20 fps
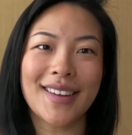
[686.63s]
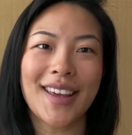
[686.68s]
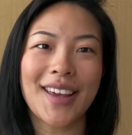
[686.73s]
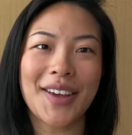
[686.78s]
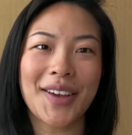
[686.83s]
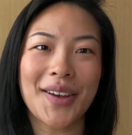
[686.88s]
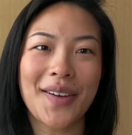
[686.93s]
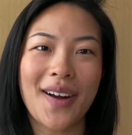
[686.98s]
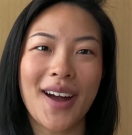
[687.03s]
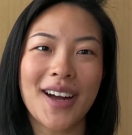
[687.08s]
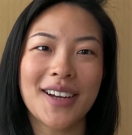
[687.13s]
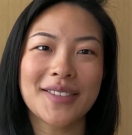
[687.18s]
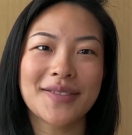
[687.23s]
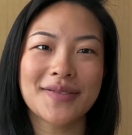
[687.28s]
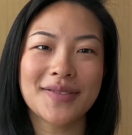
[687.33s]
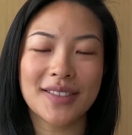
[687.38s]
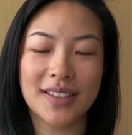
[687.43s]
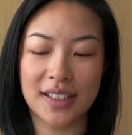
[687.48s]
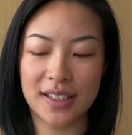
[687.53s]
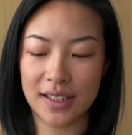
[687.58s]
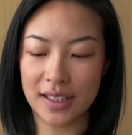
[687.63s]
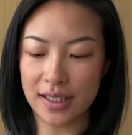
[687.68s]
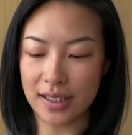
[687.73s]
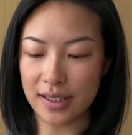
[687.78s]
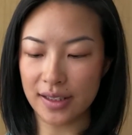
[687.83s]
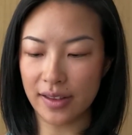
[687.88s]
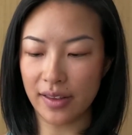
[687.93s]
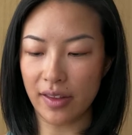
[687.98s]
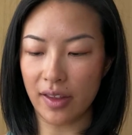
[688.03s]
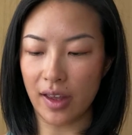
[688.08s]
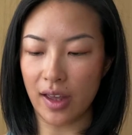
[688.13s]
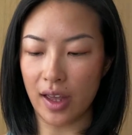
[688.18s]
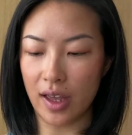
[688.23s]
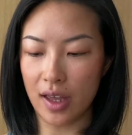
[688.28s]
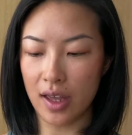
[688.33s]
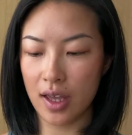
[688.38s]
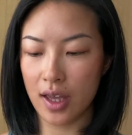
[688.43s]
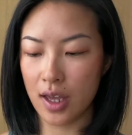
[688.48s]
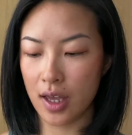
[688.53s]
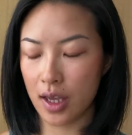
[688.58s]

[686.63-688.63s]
Here you are. This is the